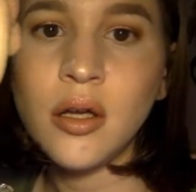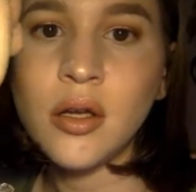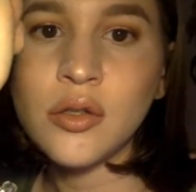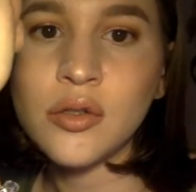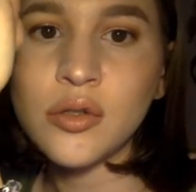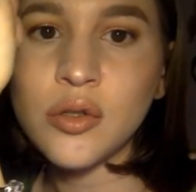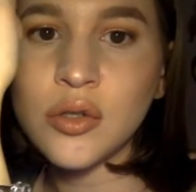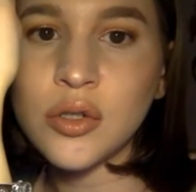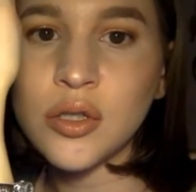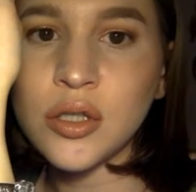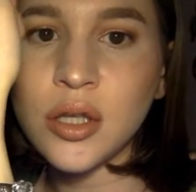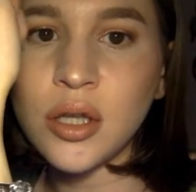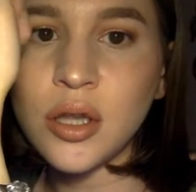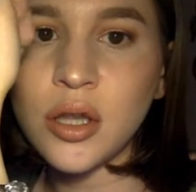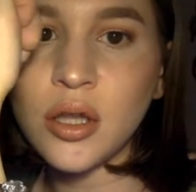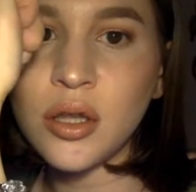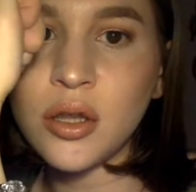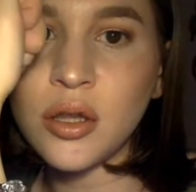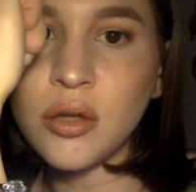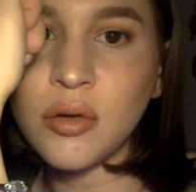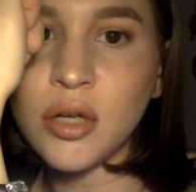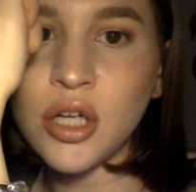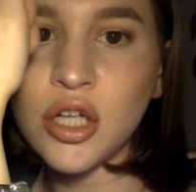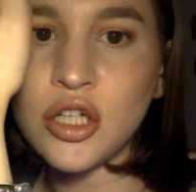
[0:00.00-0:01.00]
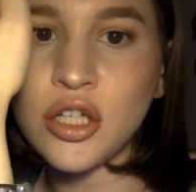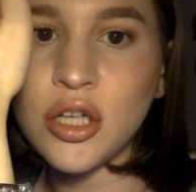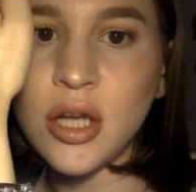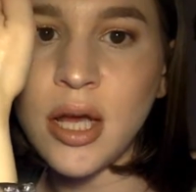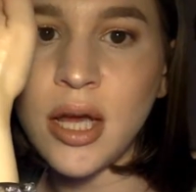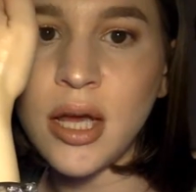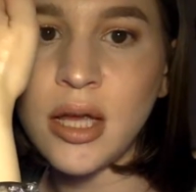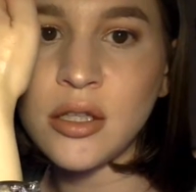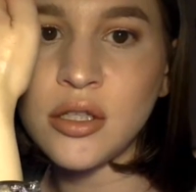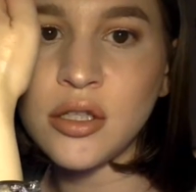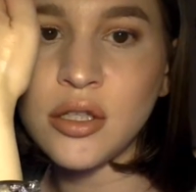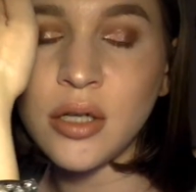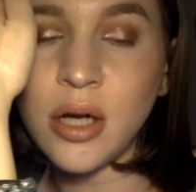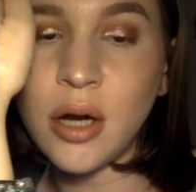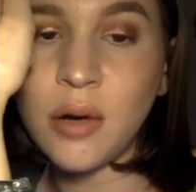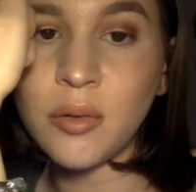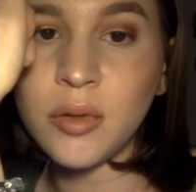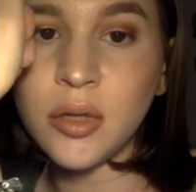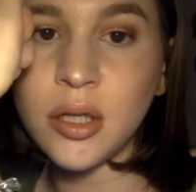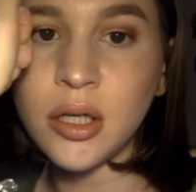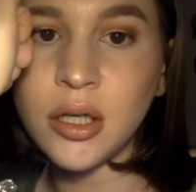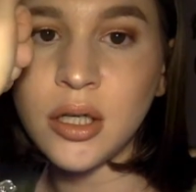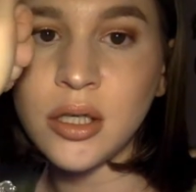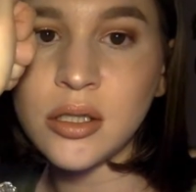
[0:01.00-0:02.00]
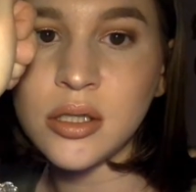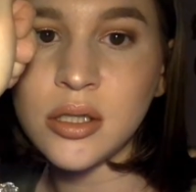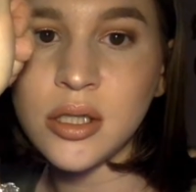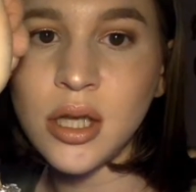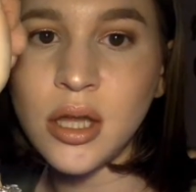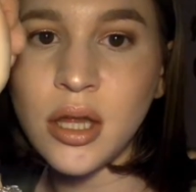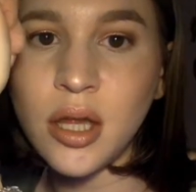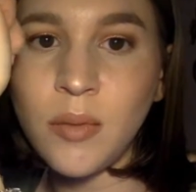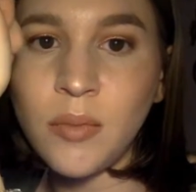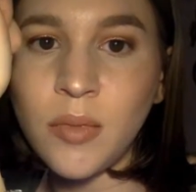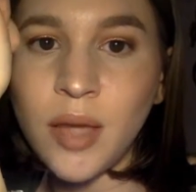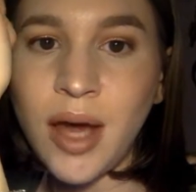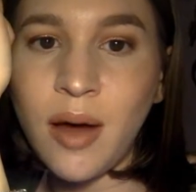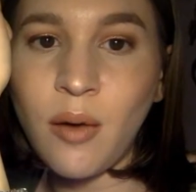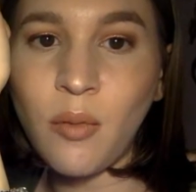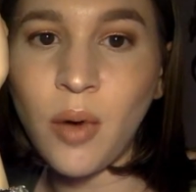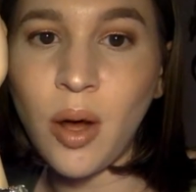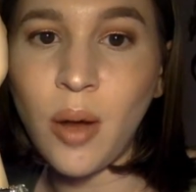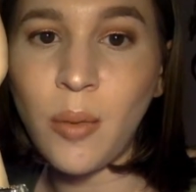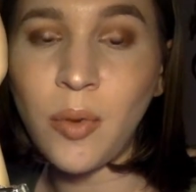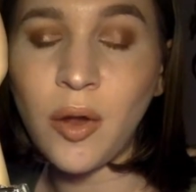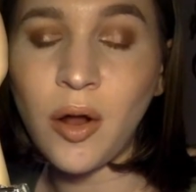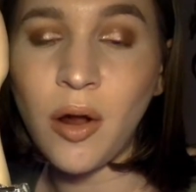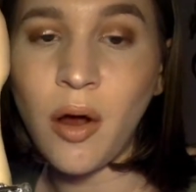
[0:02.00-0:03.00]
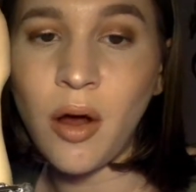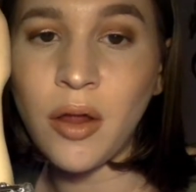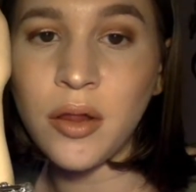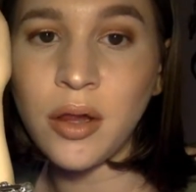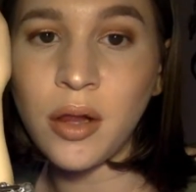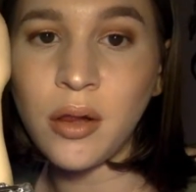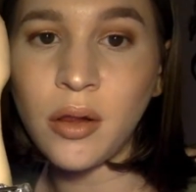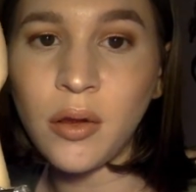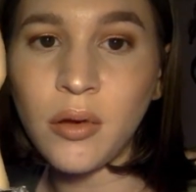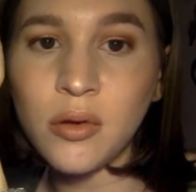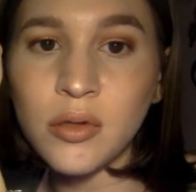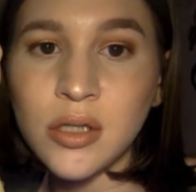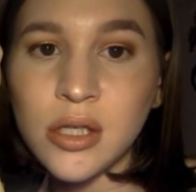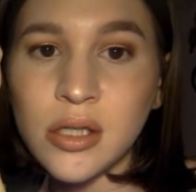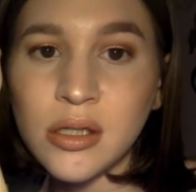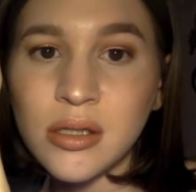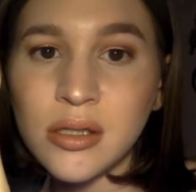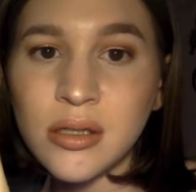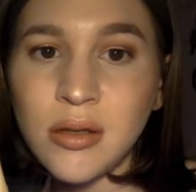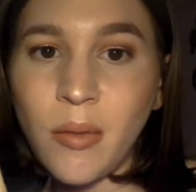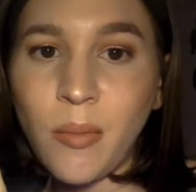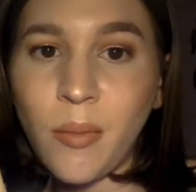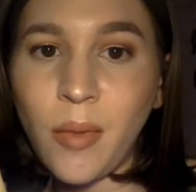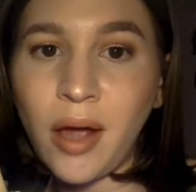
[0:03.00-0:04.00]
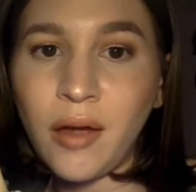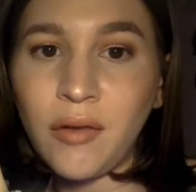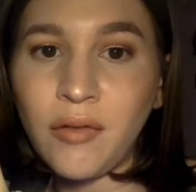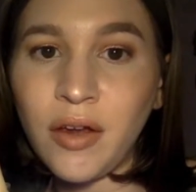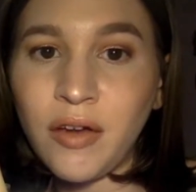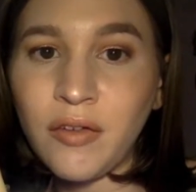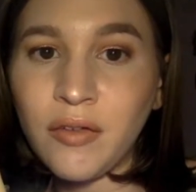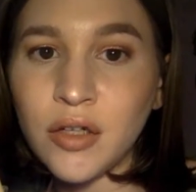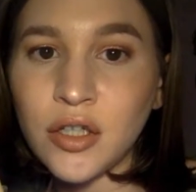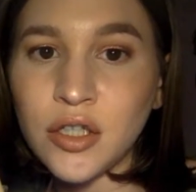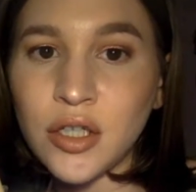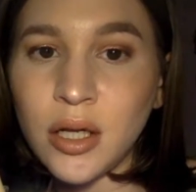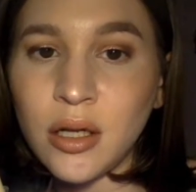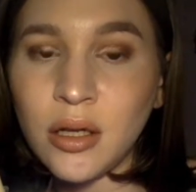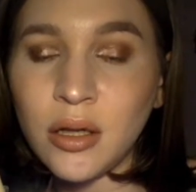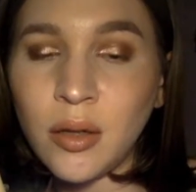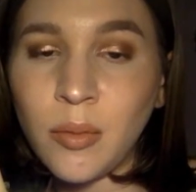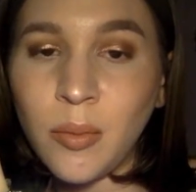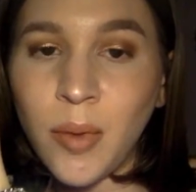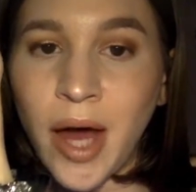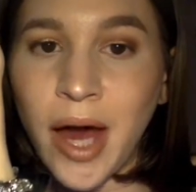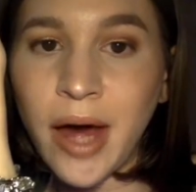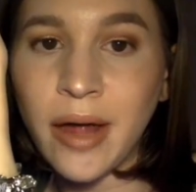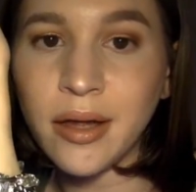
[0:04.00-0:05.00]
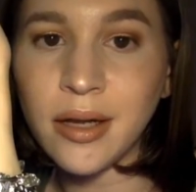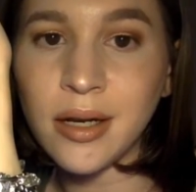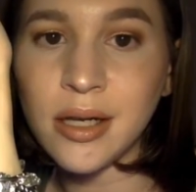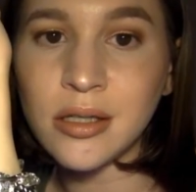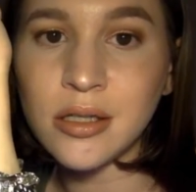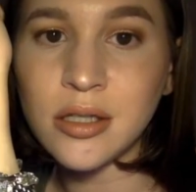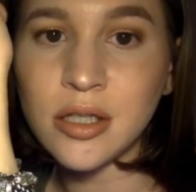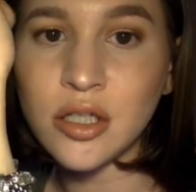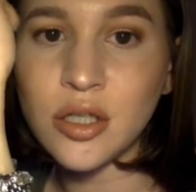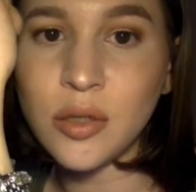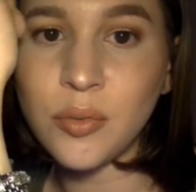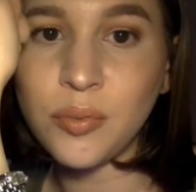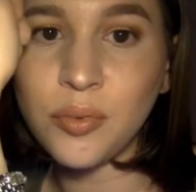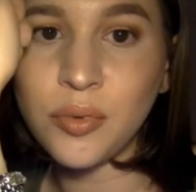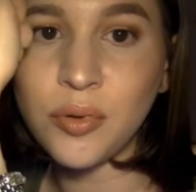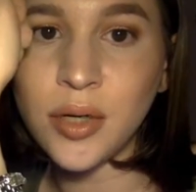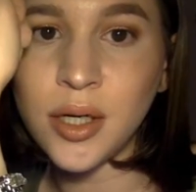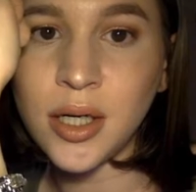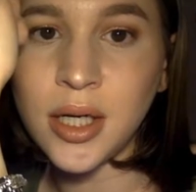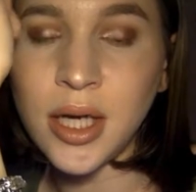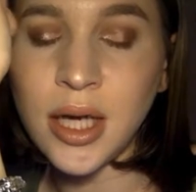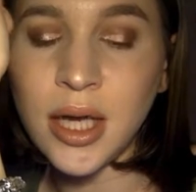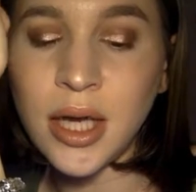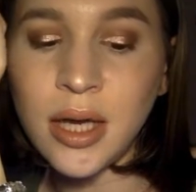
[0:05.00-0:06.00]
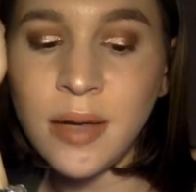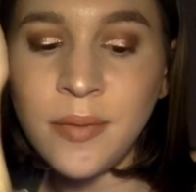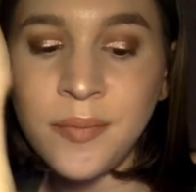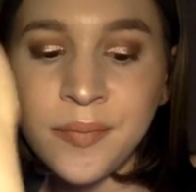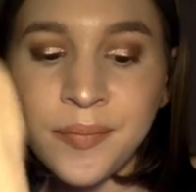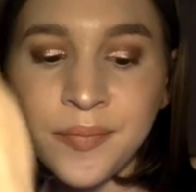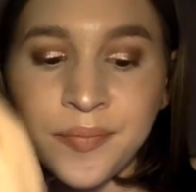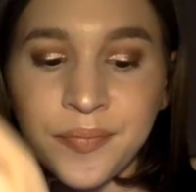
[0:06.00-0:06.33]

So those are the three shades. You're not really going to see them that well, but On the Loose is my favorite shade in the palette. It's such a pretty